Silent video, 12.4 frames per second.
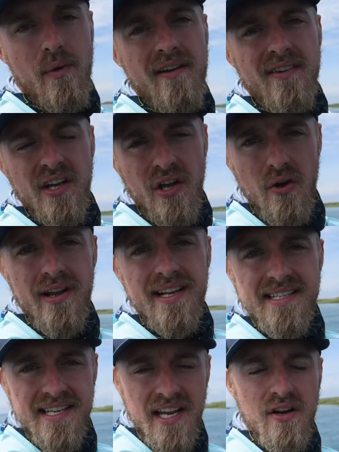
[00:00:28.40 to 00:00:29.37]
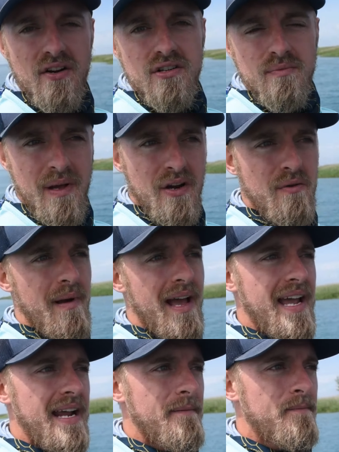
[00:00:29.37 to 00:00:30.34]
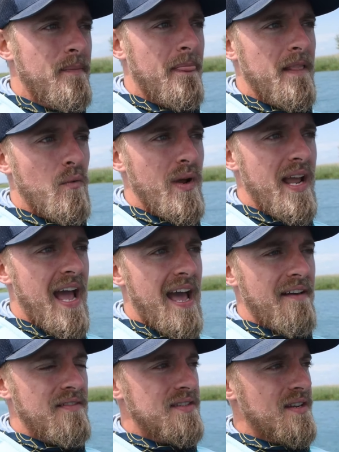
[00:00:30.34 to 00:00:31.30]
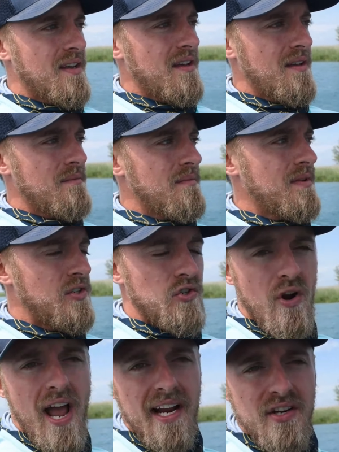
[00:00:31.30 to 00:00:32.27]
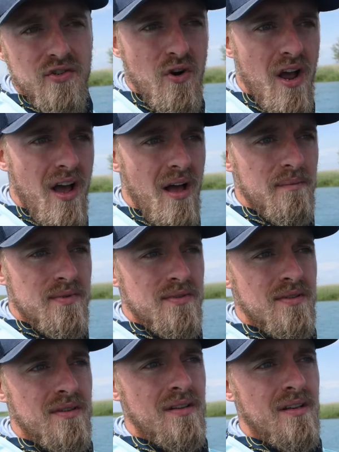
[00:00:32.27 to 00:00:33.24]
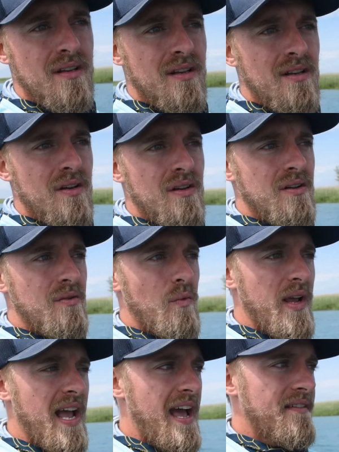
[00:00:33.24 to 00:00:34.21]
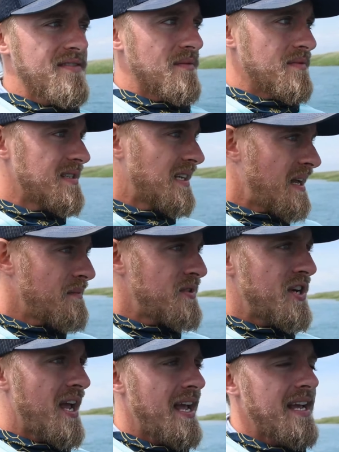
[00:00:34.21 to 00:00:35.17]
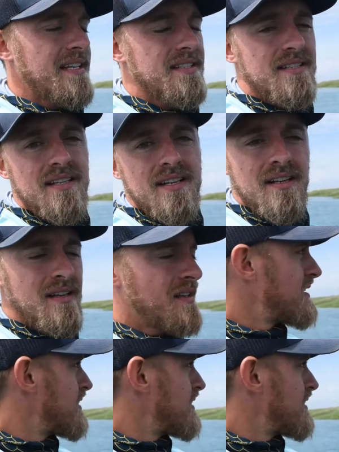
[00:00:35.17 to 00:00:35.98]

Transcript: have a Googan Zinger spinner bait. We have some Dragon Drops. We have some Slim Shakes. Some Night